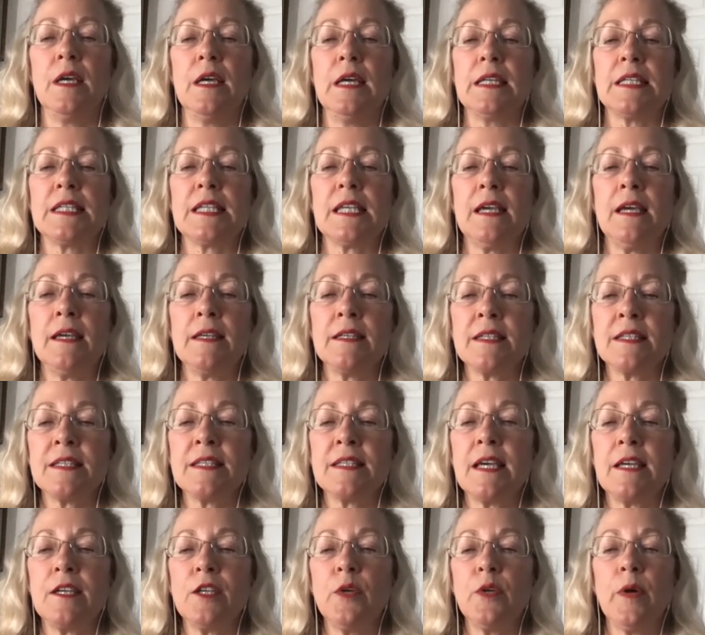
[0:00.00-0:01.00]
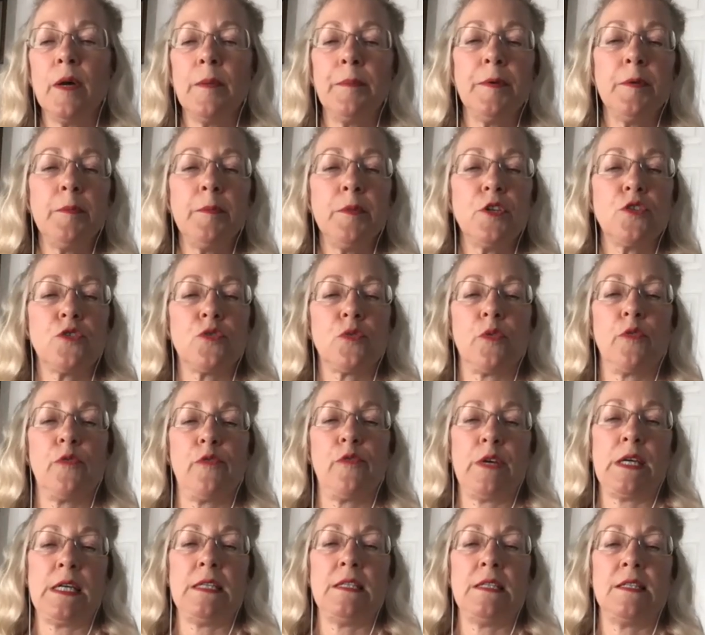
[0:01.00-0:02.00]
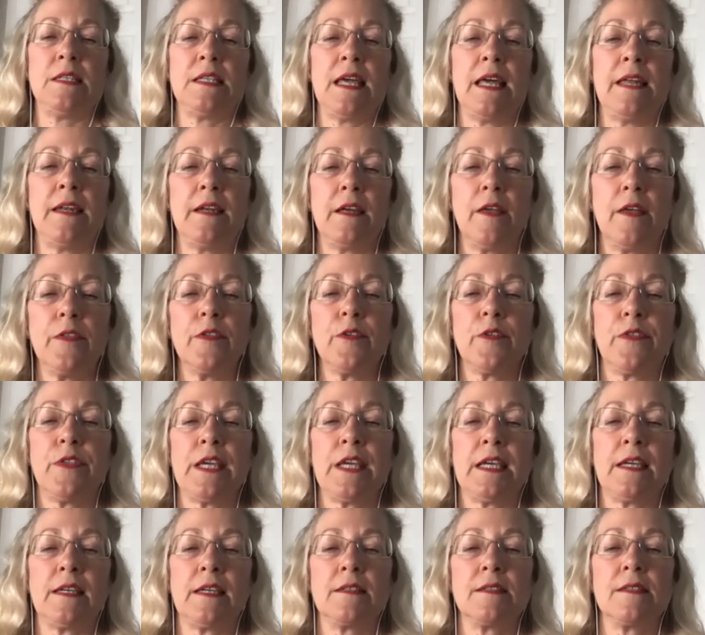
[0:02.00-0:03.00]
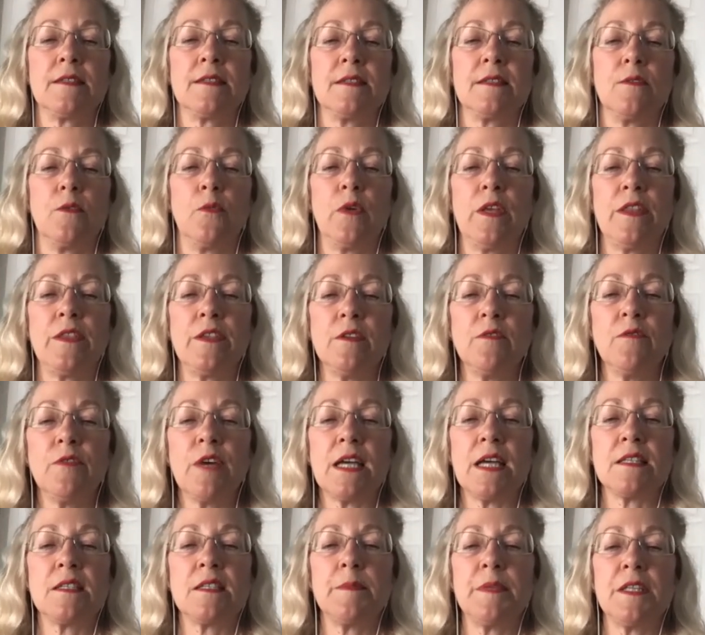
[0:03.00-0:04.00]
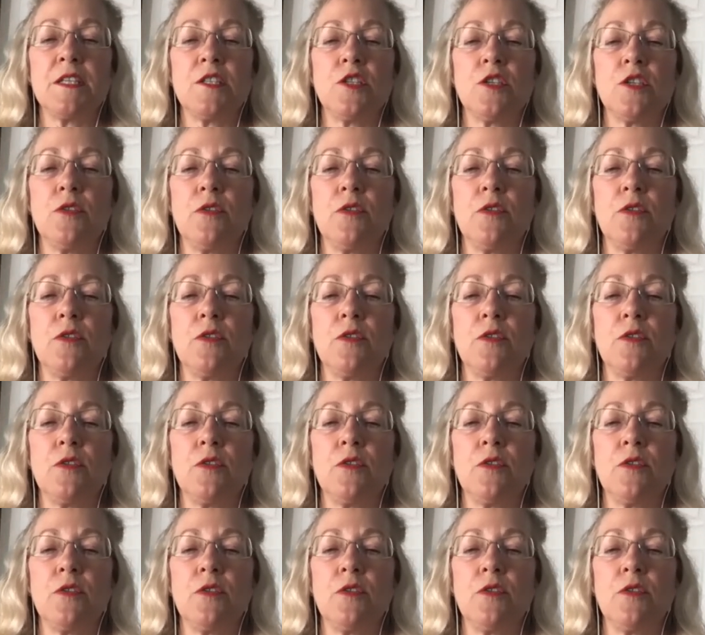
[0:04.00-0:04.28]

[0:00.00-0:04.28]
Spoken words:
to set you up in mutual funds and other things with investments you